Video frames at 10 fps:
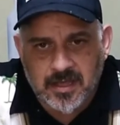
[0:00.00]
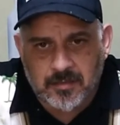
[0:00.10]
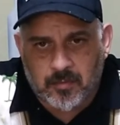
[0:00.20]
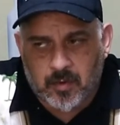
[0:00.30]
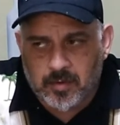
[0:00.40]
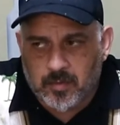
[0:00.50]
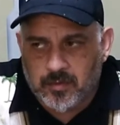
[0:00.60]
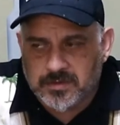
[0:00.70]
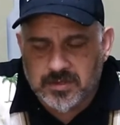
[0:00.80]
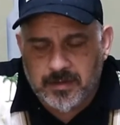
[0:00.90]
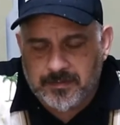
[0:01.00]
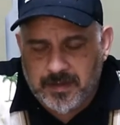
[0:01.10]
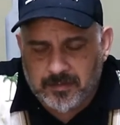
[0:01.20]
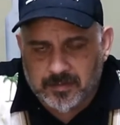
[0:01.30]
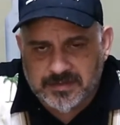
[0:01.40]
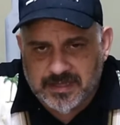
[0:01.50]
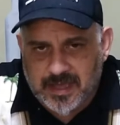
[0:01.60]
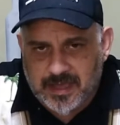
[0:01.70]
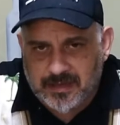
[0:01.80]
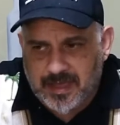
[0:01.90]
more and more, so many people were
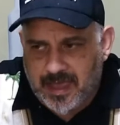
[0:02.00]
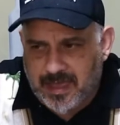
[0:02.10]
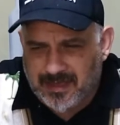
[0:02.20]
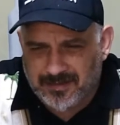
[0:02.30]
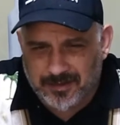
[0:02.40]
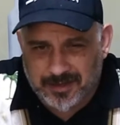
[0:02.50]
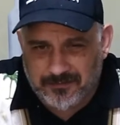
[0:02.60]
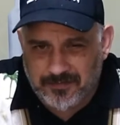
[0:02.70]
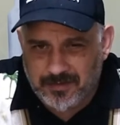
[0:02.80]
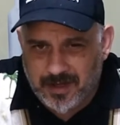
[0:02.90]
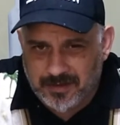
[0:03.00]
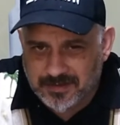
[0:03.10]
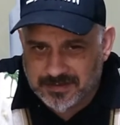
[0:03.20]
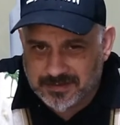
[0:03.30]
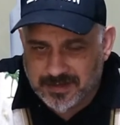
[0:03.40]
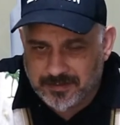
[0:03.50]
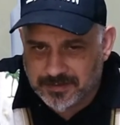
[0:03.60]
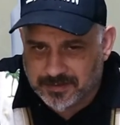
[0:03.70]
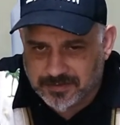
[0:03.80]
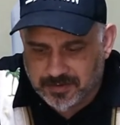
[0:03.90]
saying, hey, look, if you're not using
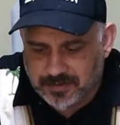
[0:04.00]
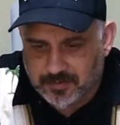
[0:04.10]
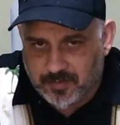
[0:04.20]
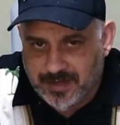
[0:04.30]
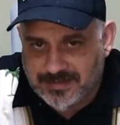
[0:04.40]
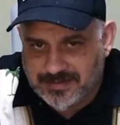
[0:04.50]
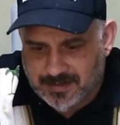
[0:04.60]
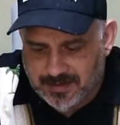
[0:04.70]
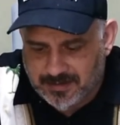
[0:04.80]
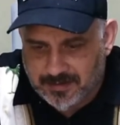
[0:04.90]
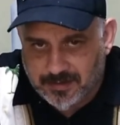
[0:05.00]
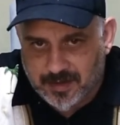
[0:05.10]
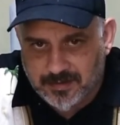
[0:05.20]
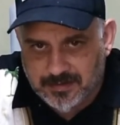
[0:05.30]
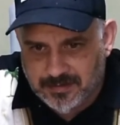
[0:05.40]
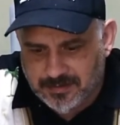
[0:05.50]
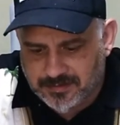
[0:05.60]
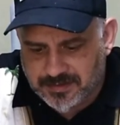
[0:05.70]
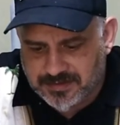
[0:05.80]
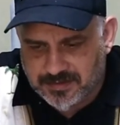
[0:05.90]
temperature control, you're wasting it. You know,
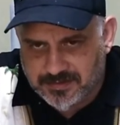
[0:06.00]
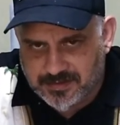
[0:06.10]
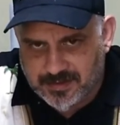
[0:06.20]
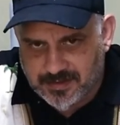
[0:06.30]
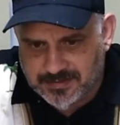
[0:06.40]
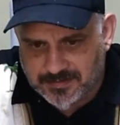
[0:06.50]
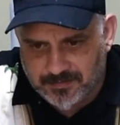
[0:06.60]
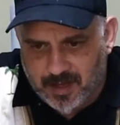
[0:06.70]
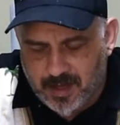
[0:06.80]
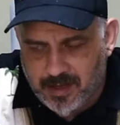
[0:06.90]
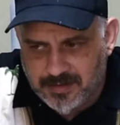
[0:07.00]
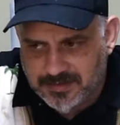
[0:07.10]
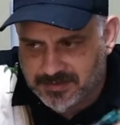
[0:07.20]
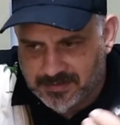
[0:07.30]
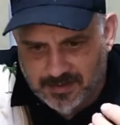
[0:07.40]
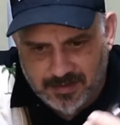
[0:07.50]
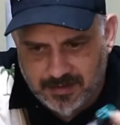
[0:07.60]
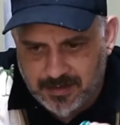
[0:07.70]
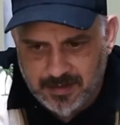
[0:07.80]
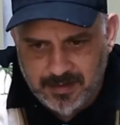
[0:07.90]
you're just using it as a mod, just, you
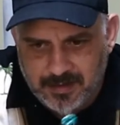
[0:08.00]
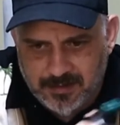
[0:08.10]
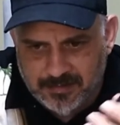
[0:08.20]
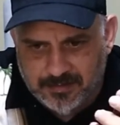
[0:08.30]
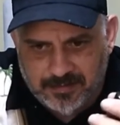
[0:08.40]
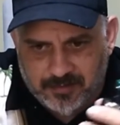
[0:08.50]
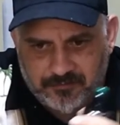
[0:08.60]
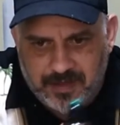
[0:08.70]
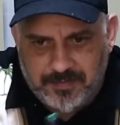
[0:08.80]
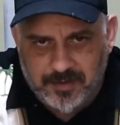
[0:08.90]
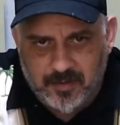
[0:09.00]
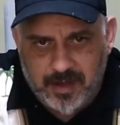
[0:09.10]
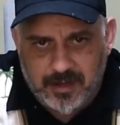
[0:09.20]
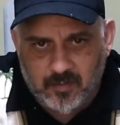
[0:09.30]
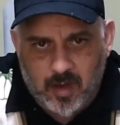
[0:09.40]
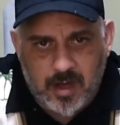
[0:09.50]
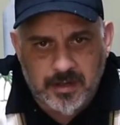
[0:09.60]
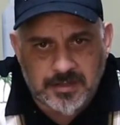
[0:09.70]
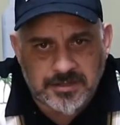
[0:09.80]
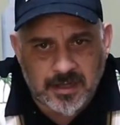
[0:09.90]
know, vaping away in
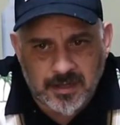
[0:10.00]
wattage.